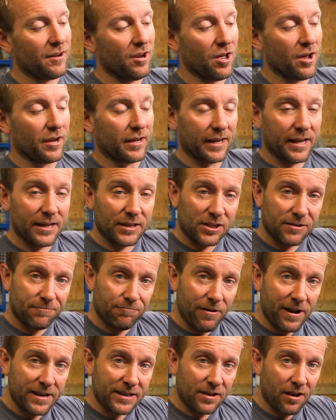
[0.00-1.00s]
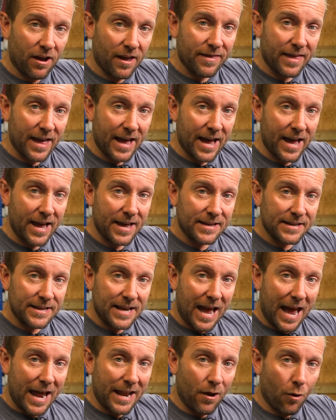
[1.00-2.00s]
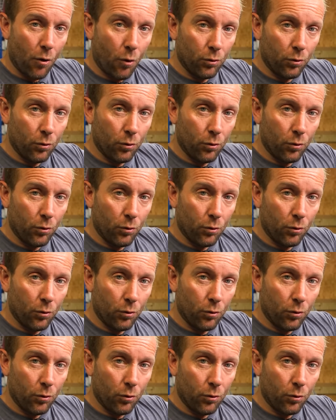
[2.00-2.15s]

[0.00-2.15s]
Look, it spreads like that and it